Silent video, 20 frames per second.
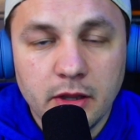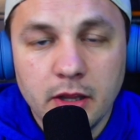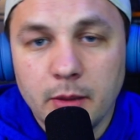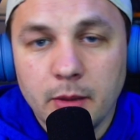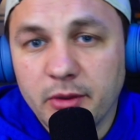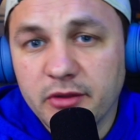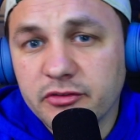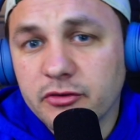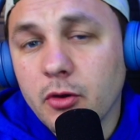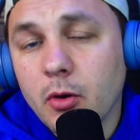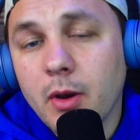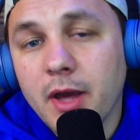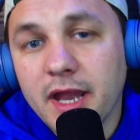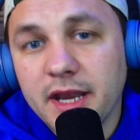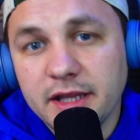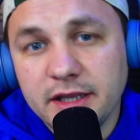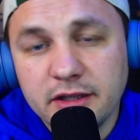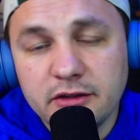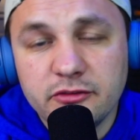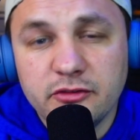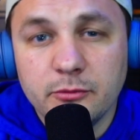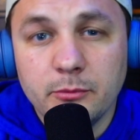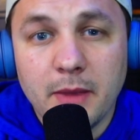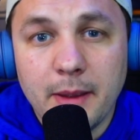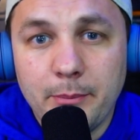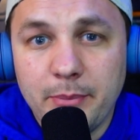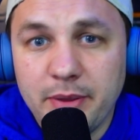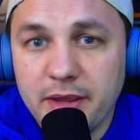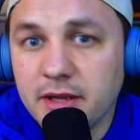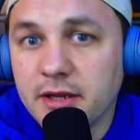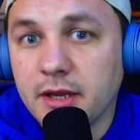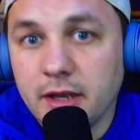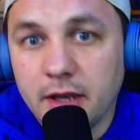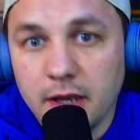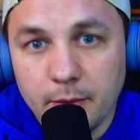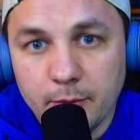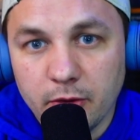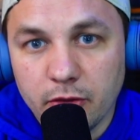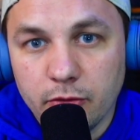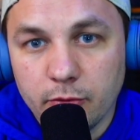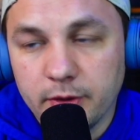But let's go ahead and get into my pick number 3.